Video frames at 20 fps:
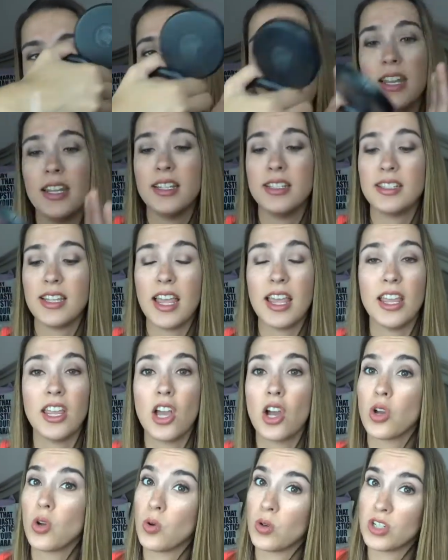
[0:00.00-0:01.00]
it is
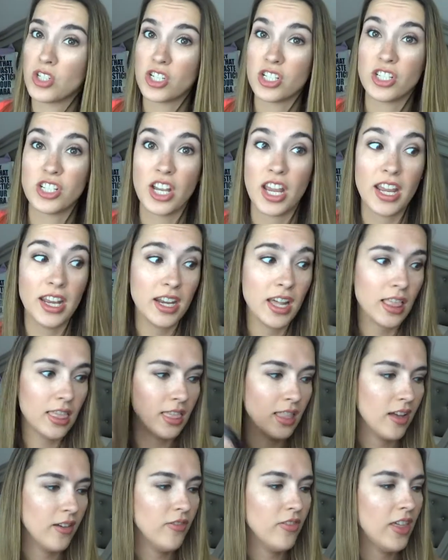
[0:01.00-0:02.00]
a gorgeous shade.
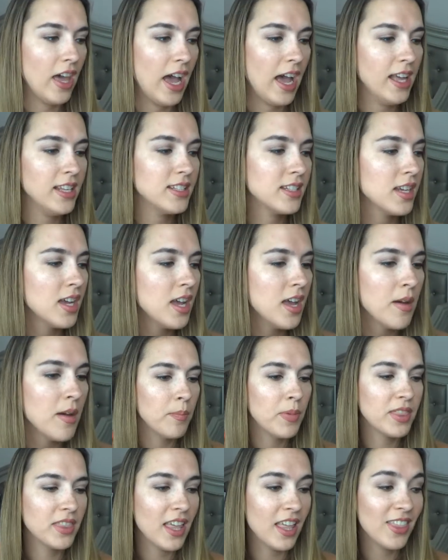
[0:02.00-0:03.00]
Love that.
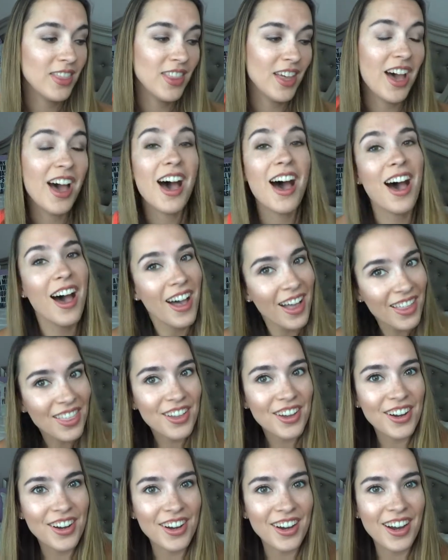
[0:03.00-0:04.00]
But then the
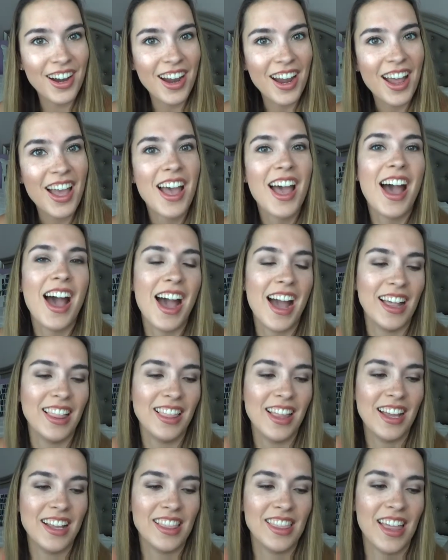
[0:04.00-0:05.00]
other
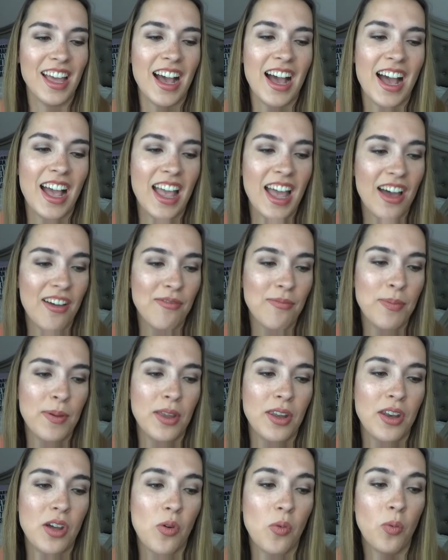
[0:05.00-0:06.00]
highlight that I have
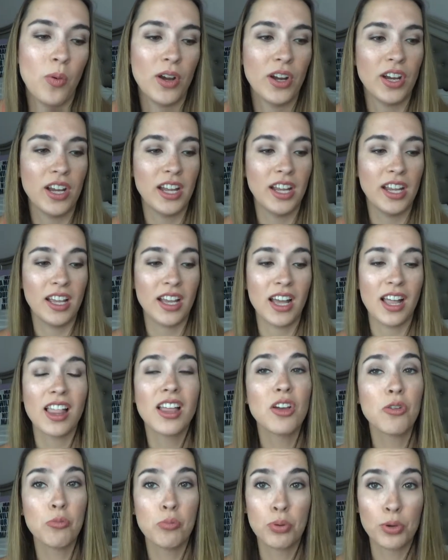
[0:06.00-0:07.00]
been wearing
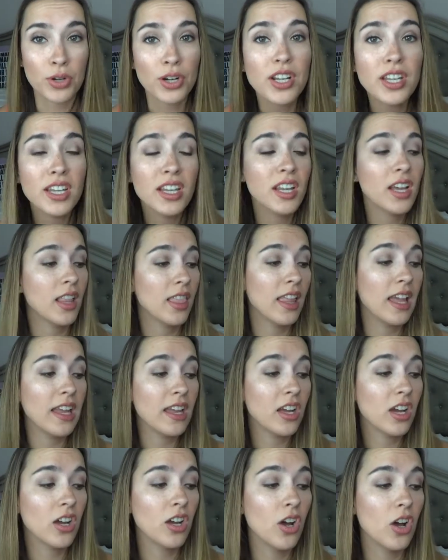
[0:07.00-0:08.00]
pretty
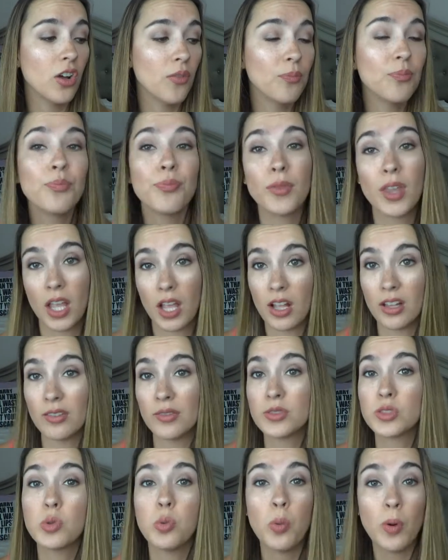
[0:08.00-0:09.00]
like
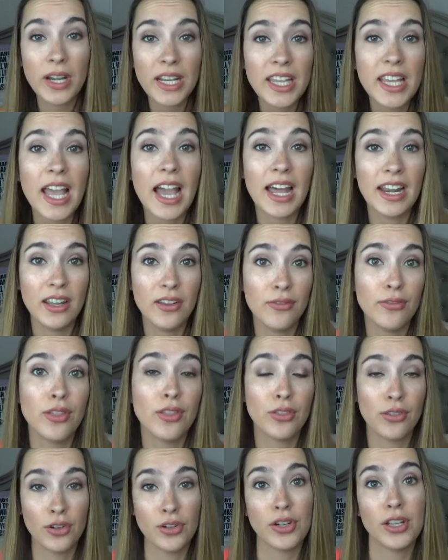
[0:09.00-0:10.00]
20 out of the
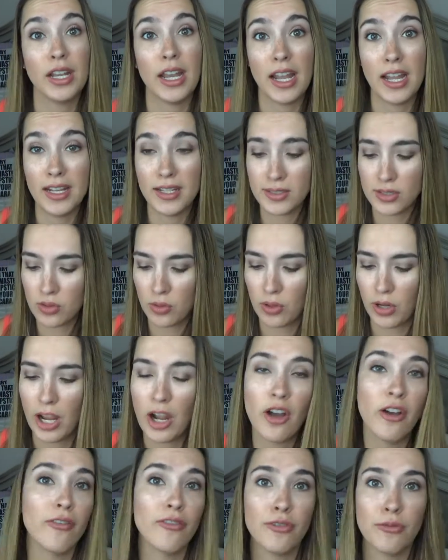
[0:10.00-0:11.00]
30 days, or
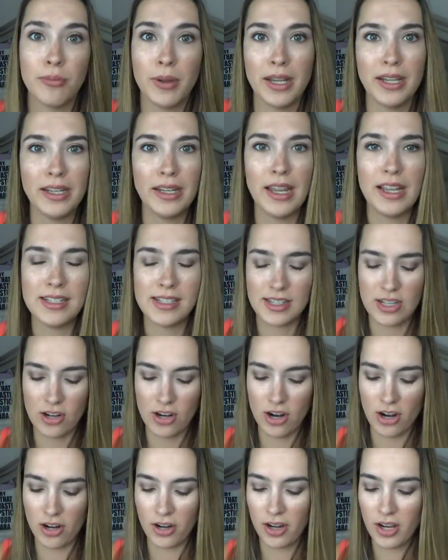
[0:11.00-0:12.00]
however many days there
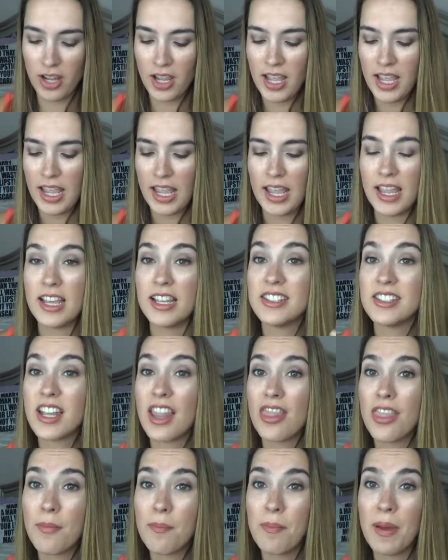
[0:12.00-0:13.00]
are, is
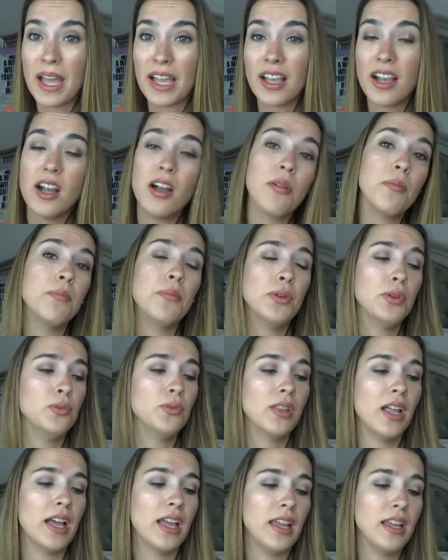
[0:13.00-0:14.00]
the Becca
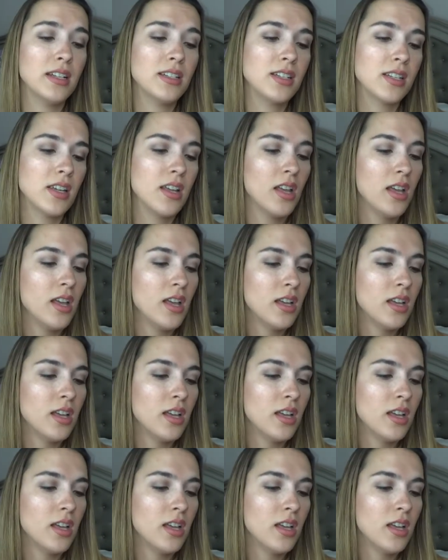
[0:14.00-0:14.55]
Moonlight